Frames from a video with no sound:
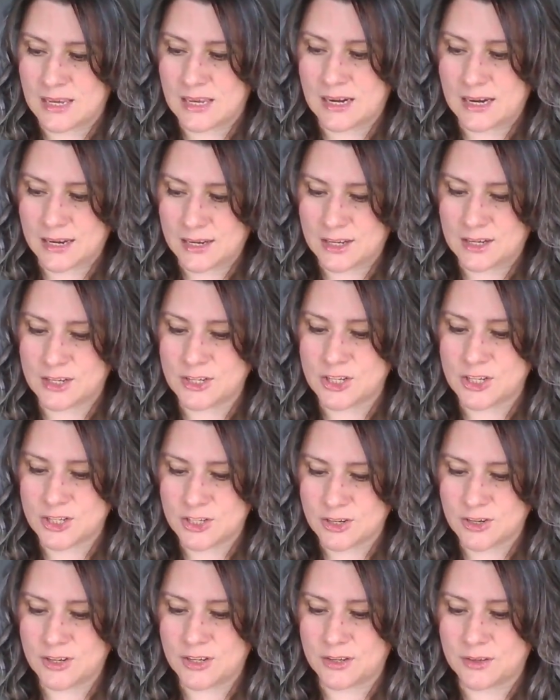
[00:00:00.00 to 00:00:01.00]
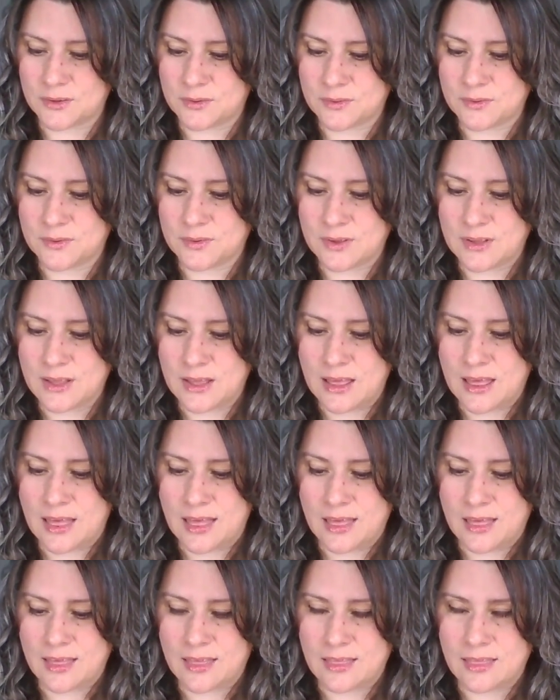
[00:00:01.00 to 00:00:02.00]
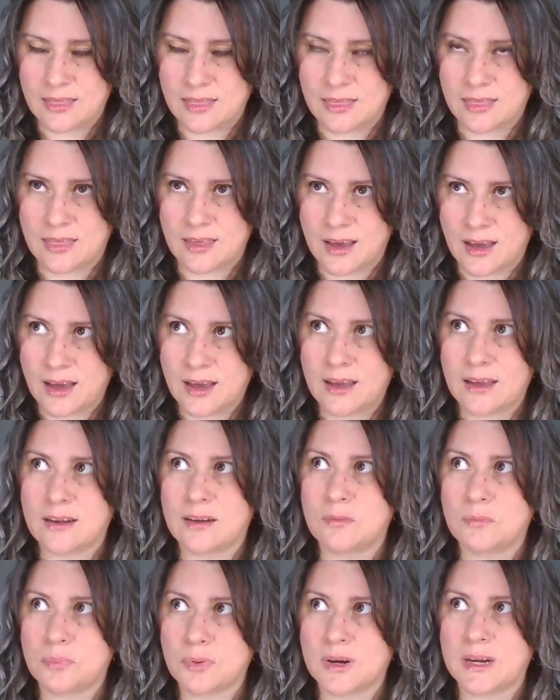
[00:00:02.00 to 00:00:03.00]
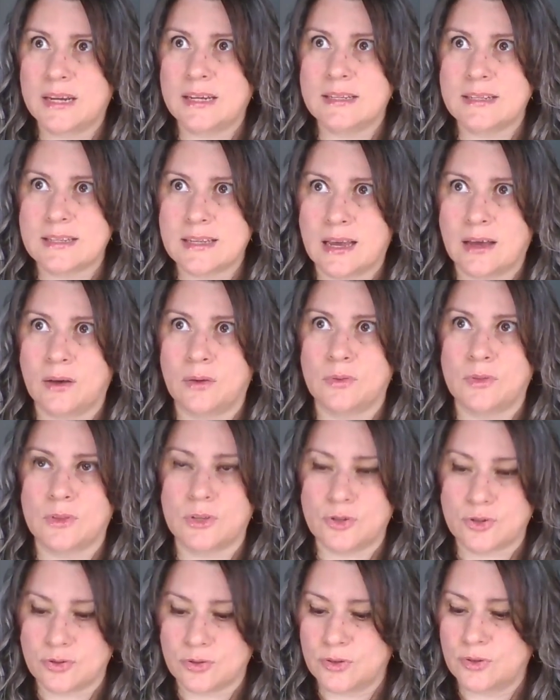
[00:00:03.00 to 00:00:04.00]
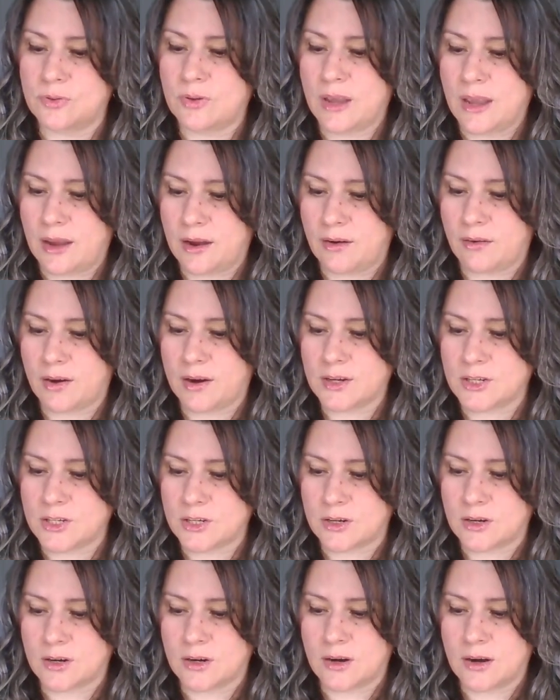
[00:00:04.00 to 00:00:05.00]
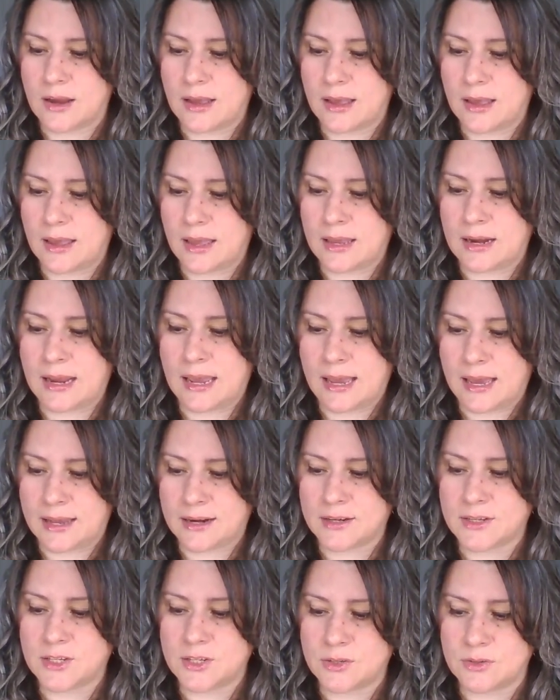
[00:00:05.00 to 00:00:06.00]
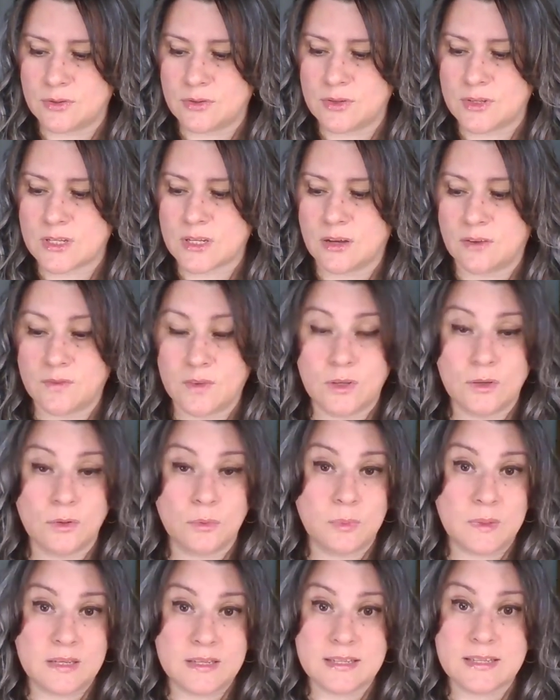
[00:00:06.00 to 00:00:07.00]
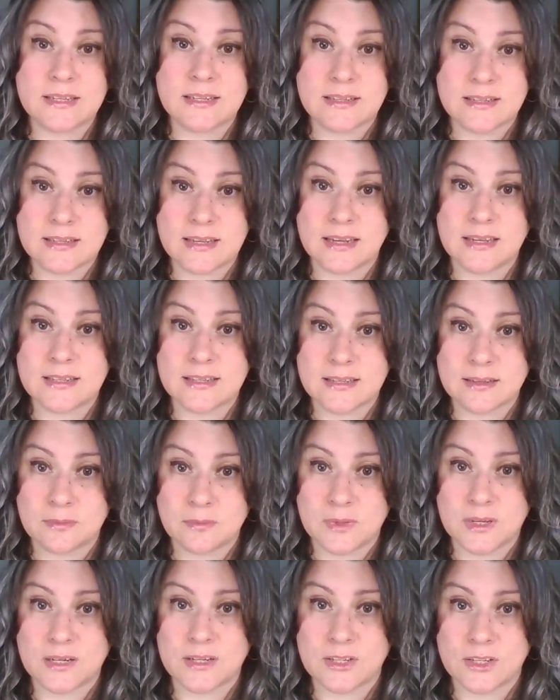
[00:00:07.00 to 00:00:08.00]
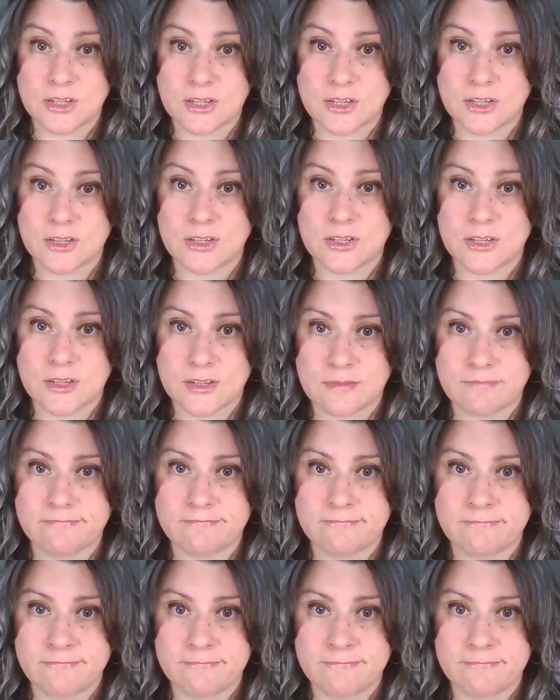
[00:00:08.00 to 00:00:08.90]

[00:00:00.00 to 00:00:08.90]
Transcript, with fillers: And I can assure you, that brings out the true character and attitudes of UPC saints and ministers.